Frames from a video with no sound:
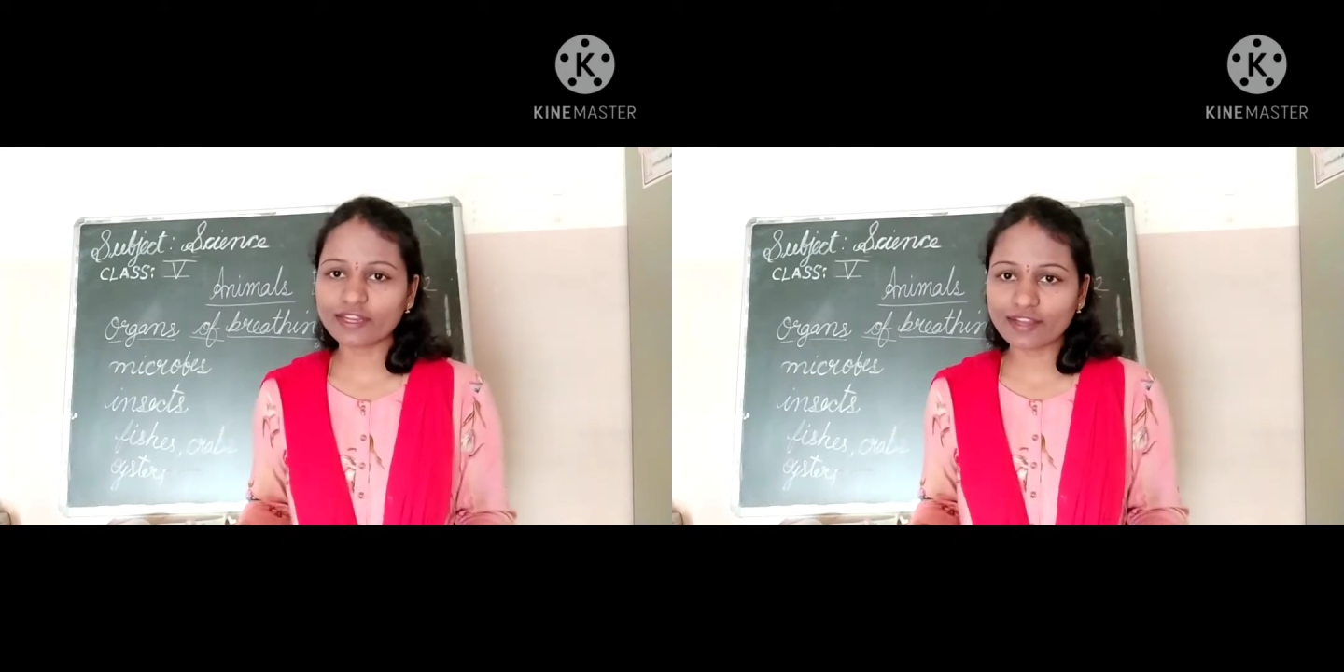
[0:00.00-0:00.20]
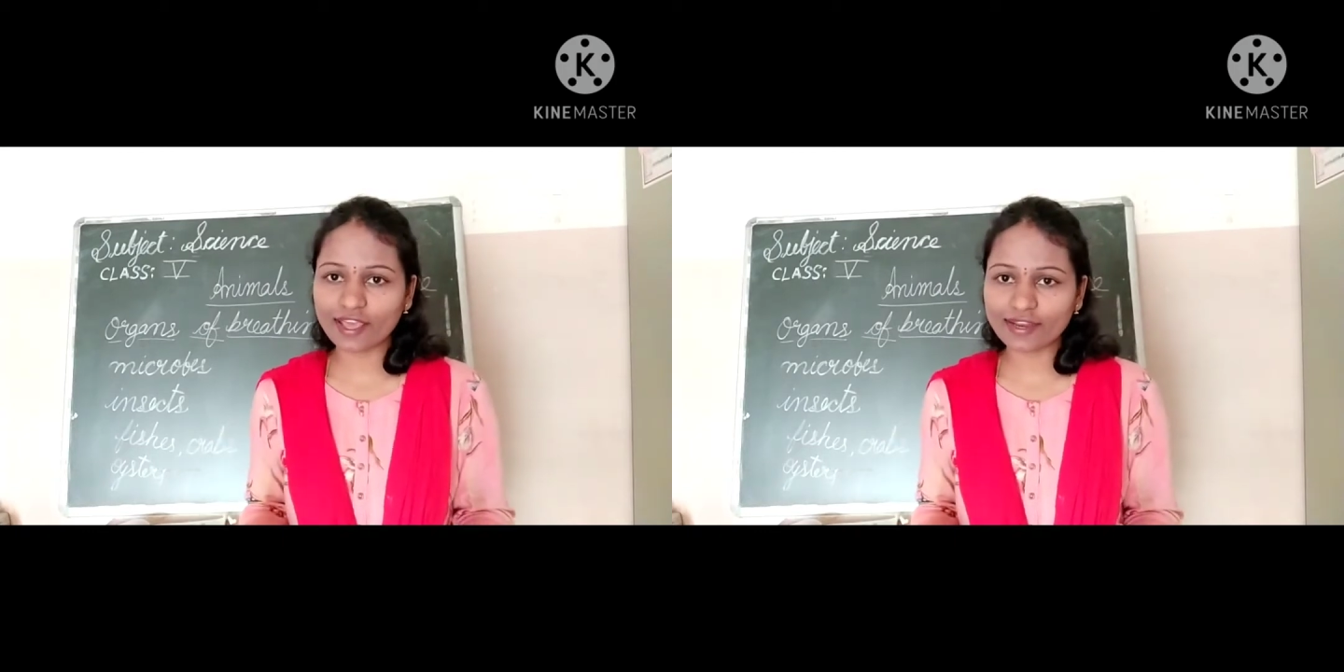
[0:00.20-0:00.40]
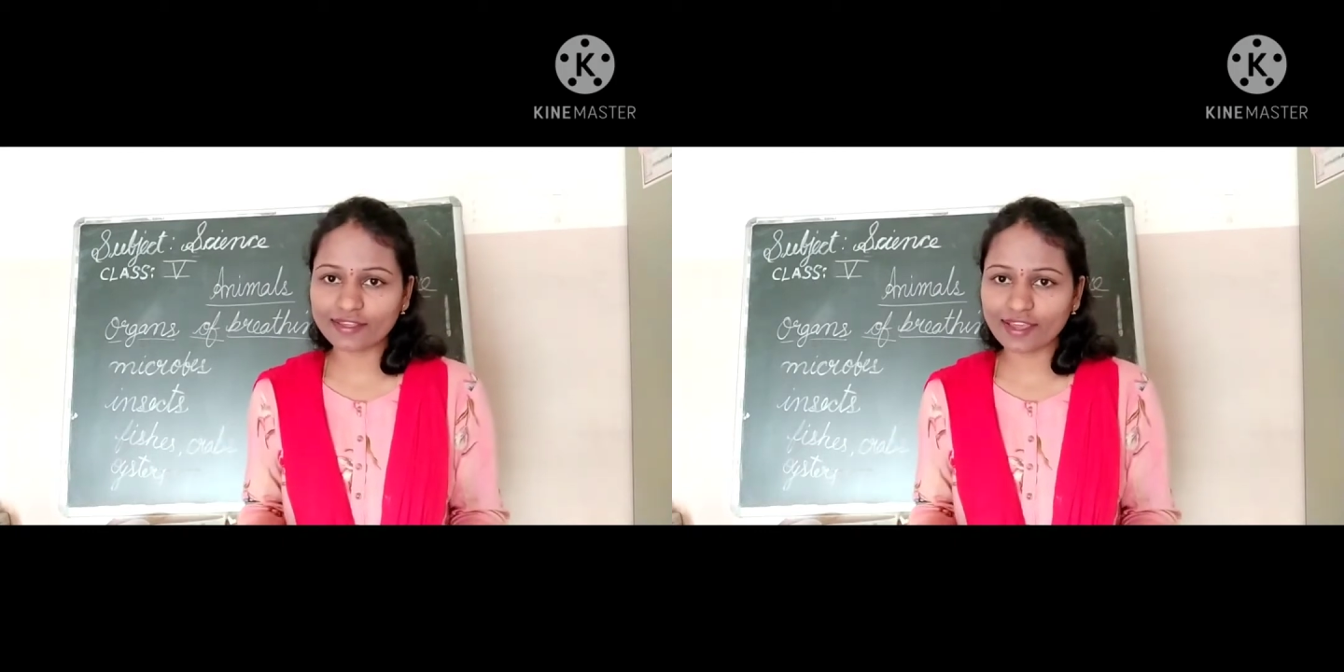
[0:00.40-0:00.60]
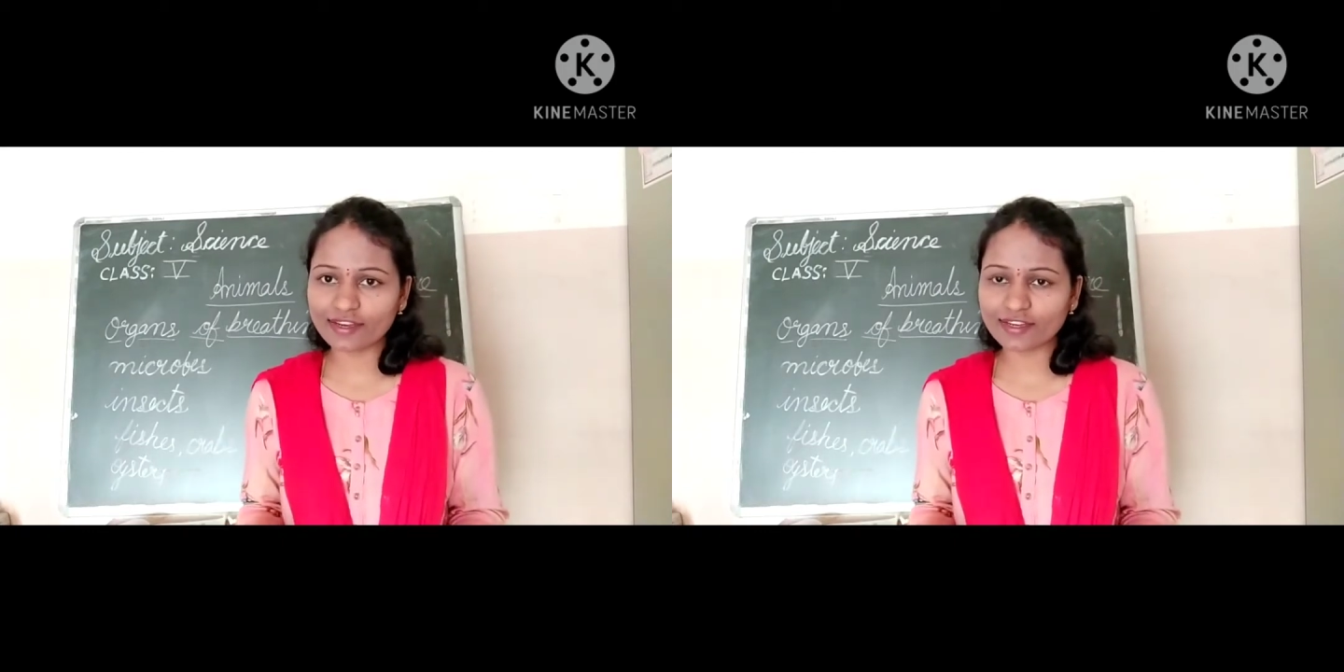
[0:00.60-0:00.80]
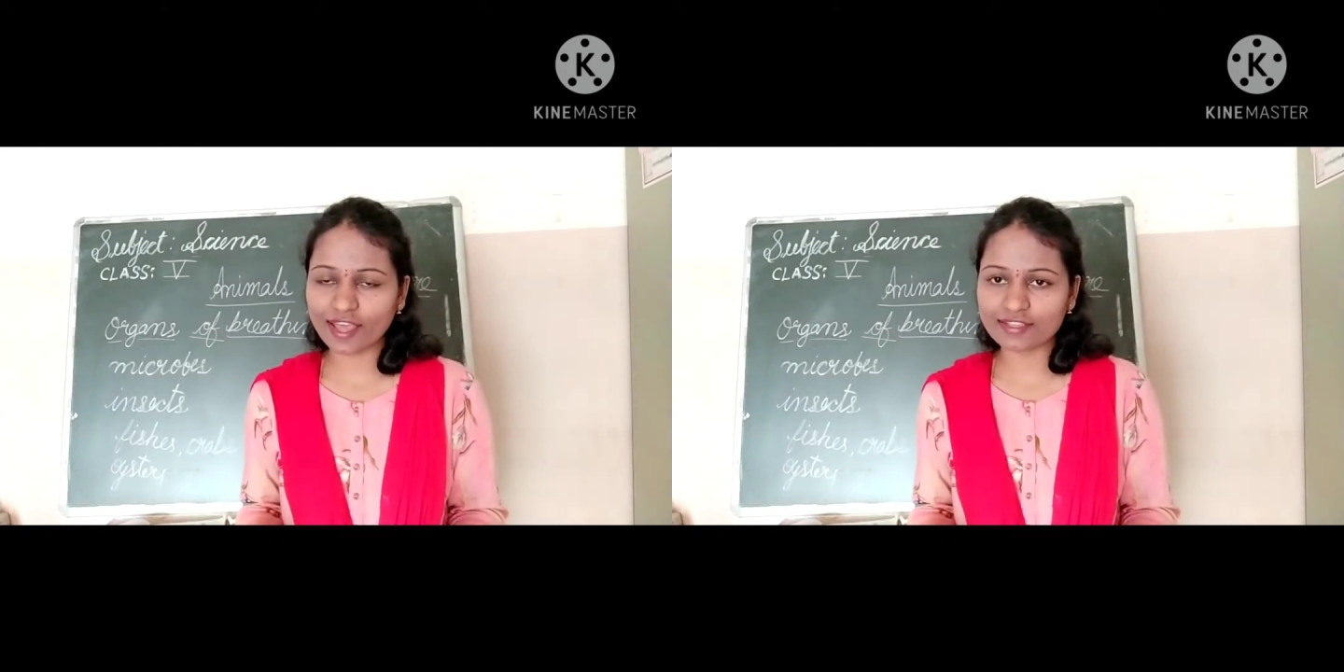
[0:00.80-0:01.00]
Inhaling
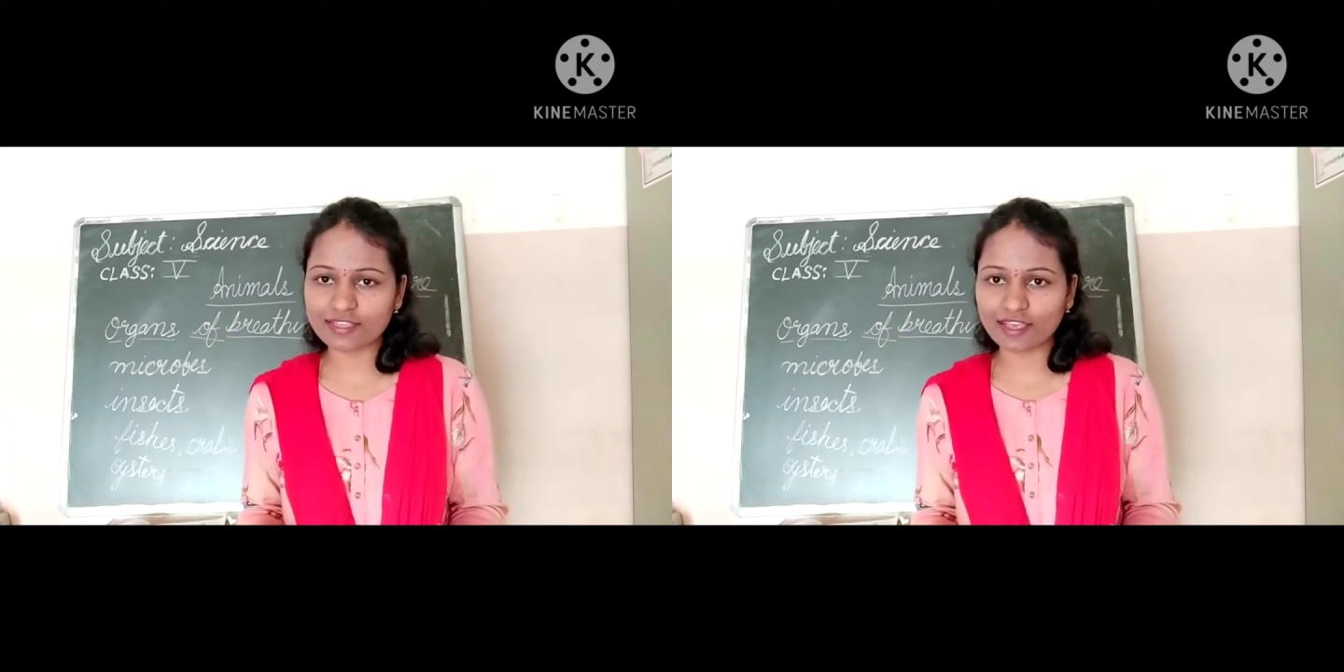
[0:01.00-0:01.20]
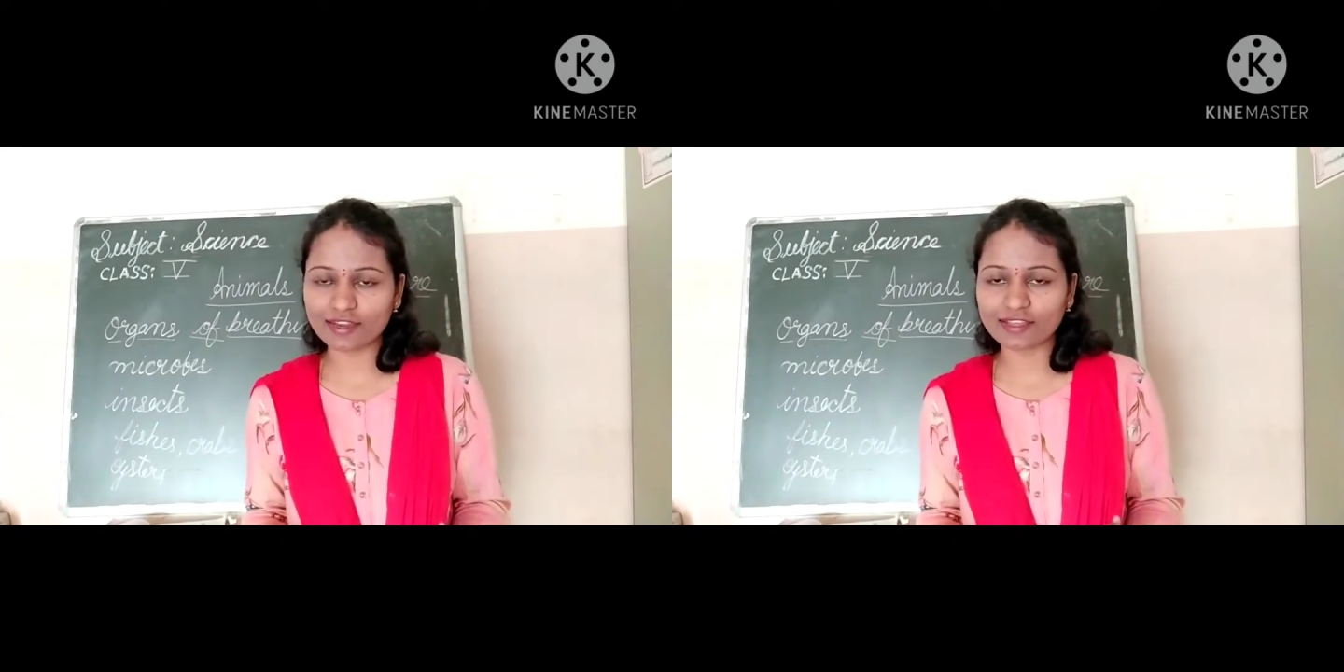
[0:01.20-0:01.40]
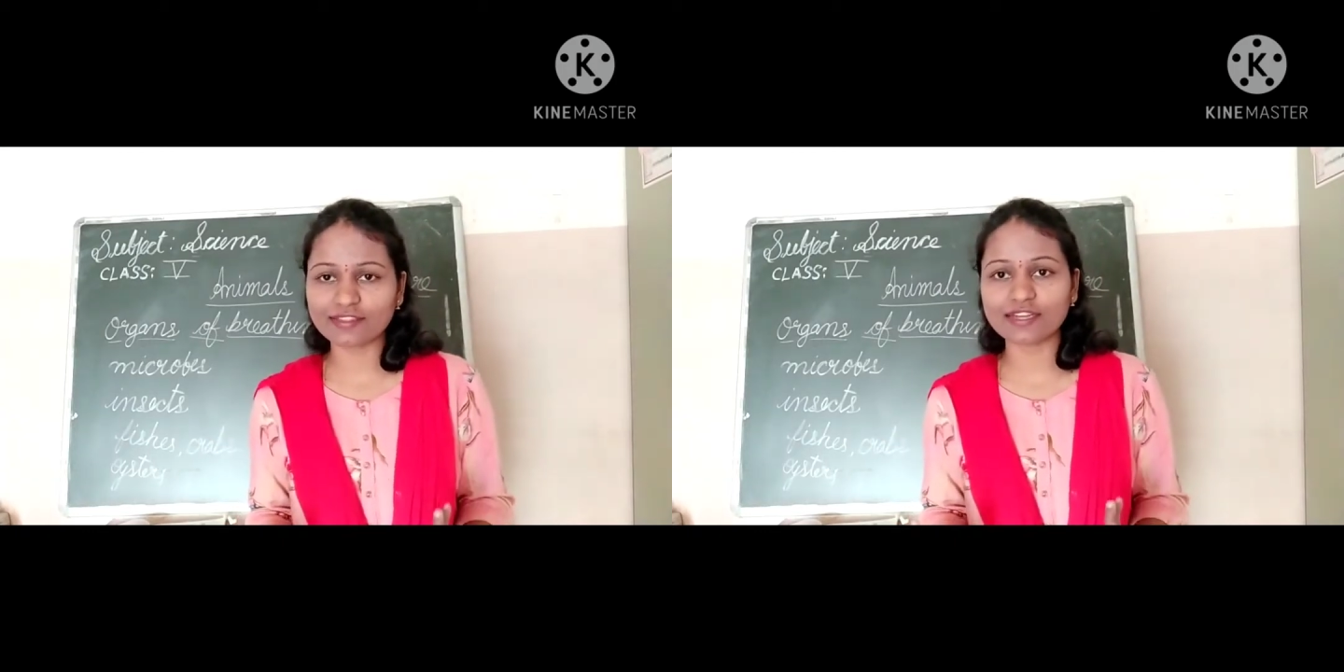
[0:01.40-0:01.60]
and exhaling,